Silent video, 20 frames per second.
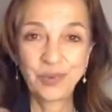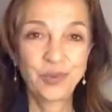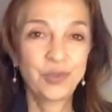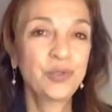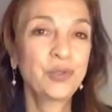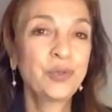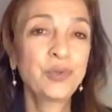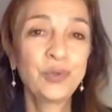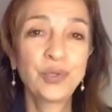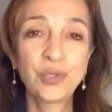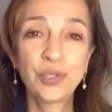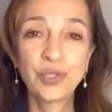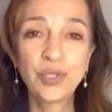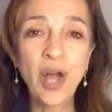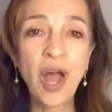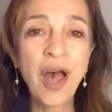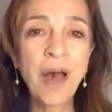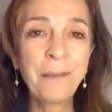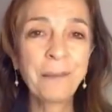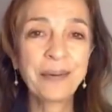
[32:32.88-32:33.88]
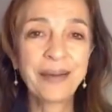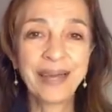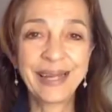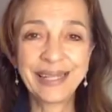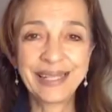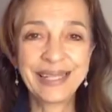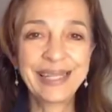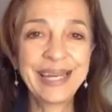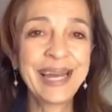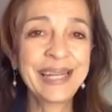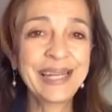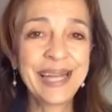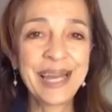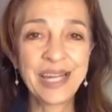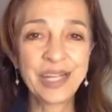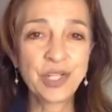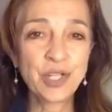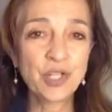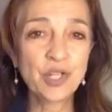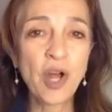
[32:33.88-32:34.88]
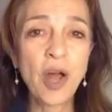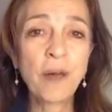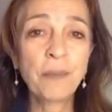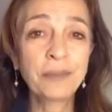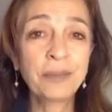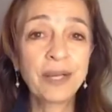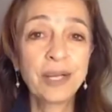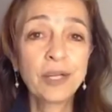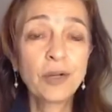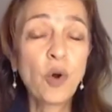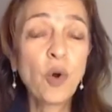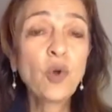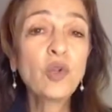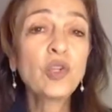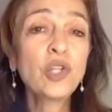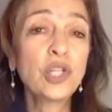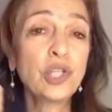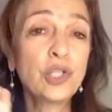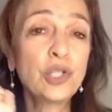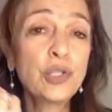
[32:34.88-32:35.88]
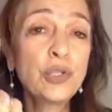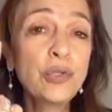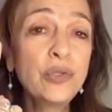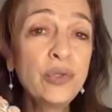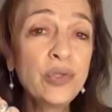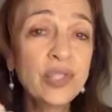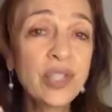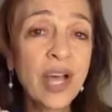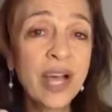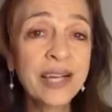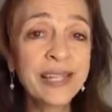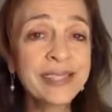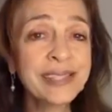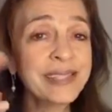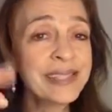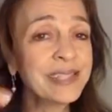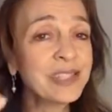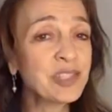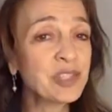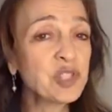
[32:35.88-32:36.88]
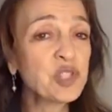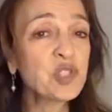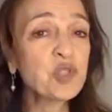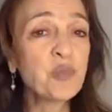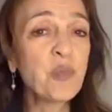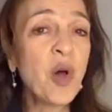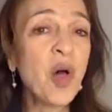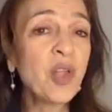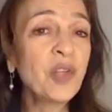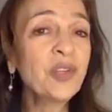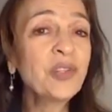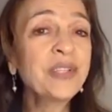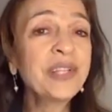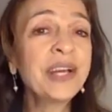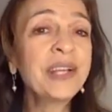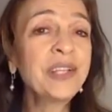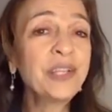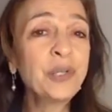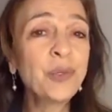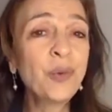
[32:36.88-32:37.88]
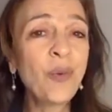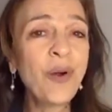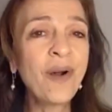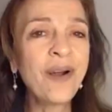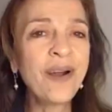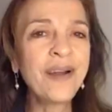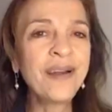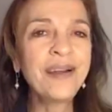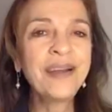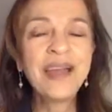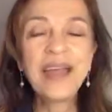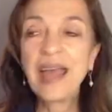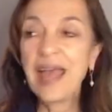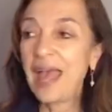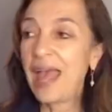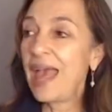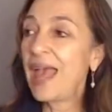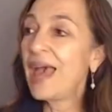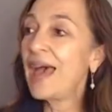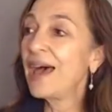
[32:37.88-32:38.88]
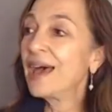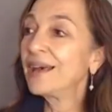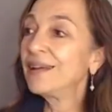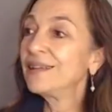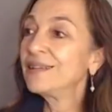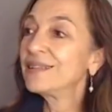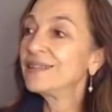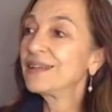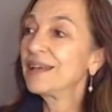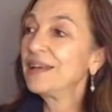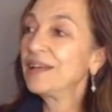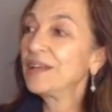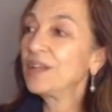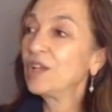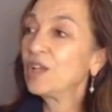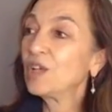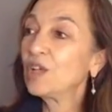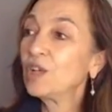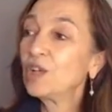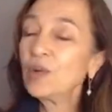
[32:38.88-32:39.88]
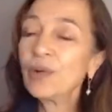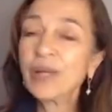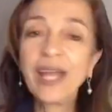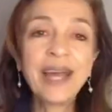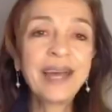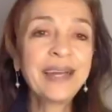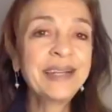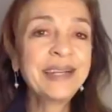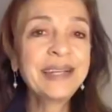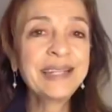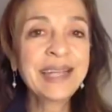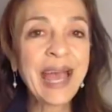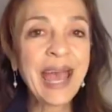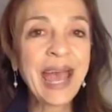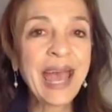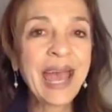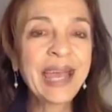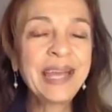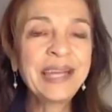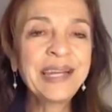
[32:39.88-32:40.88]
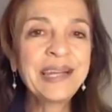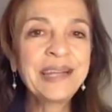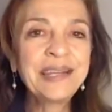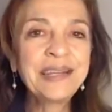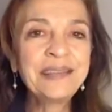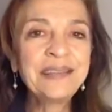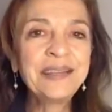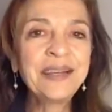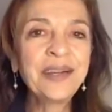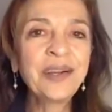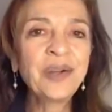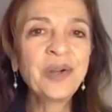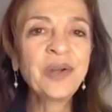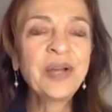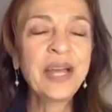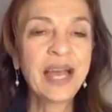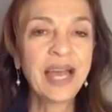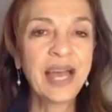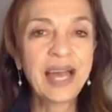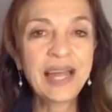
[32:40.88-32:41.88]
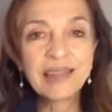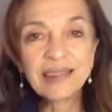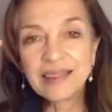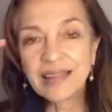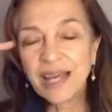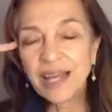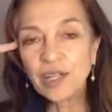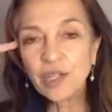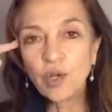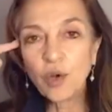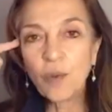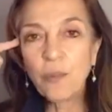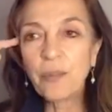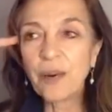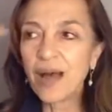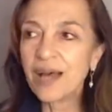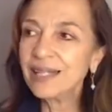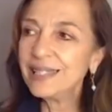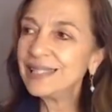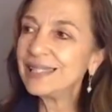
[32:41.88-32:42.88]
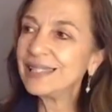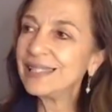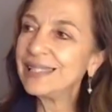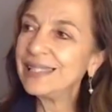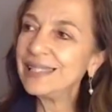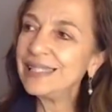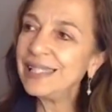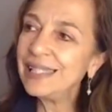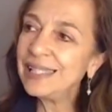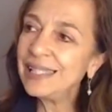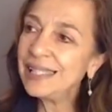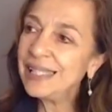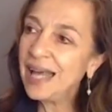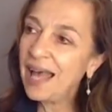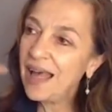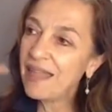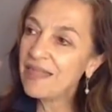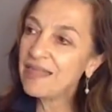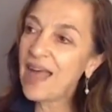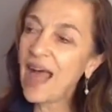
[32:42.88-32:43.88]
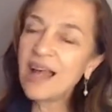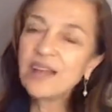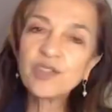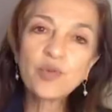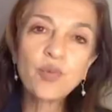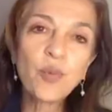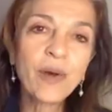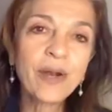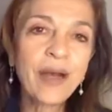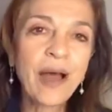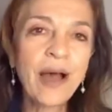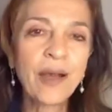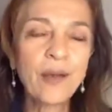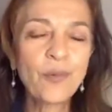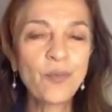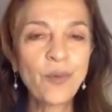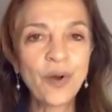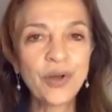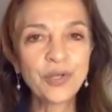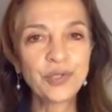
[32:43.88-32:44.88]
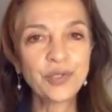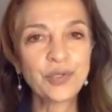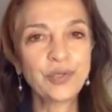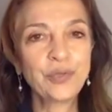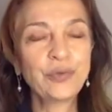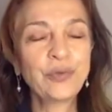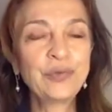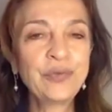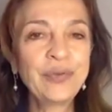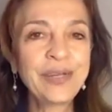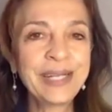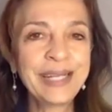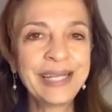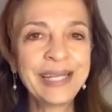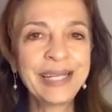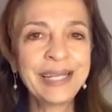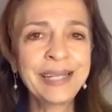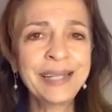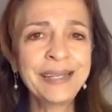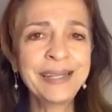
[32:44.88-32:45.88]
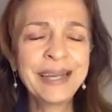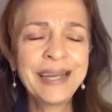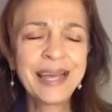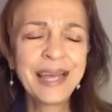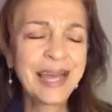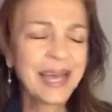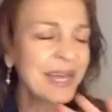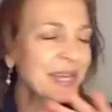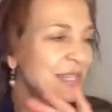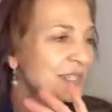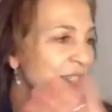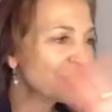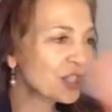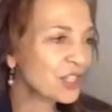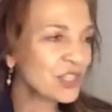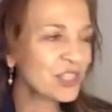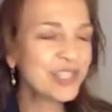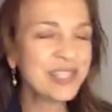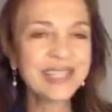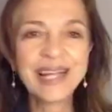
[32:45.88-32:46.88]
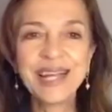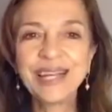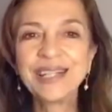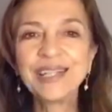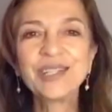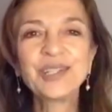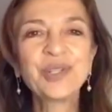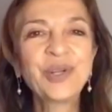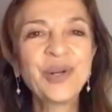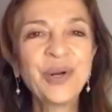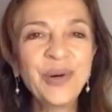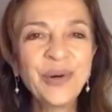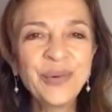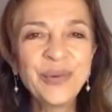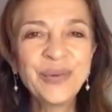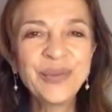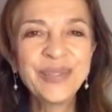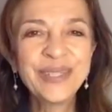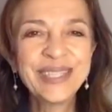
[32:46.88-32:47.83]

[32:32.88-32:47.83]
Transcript: to shop and get a shop only 2 sizes smaller than you are, and look at it, hang it in there, and let your body see, that's what I want to fit in, and just let it go.